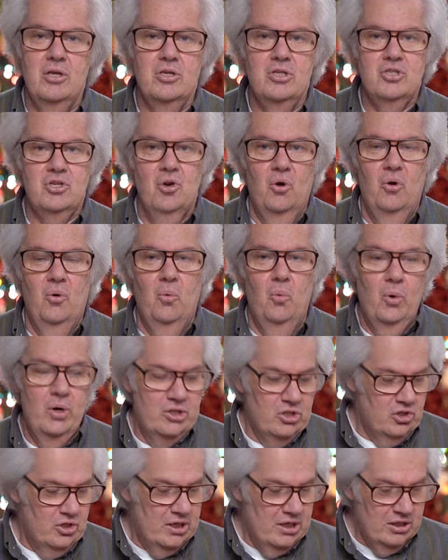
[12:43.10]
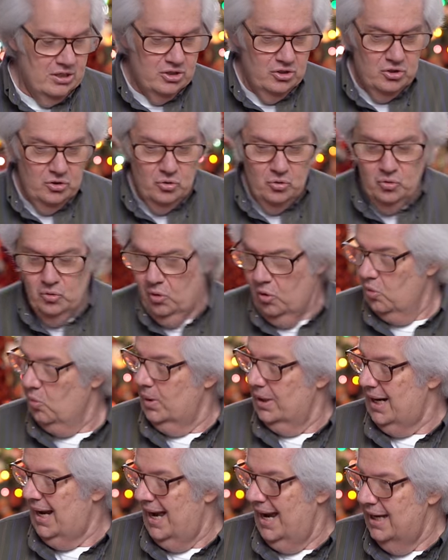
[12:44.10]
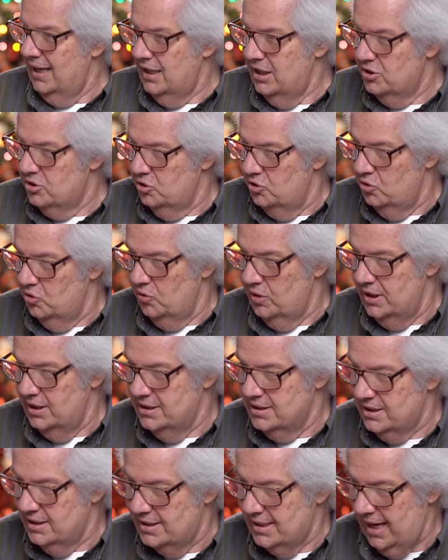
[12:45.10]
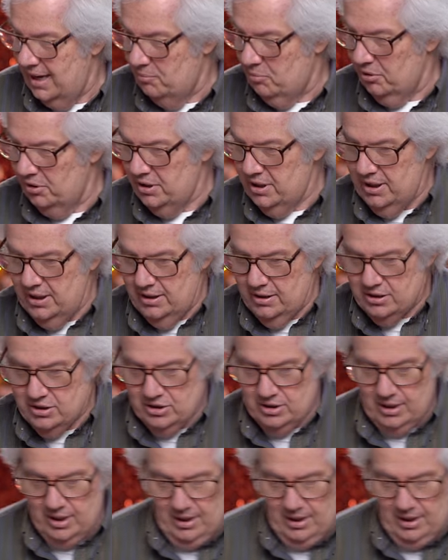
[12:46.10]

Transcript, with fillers: So what you need to do, or what I need to do, is the table needs to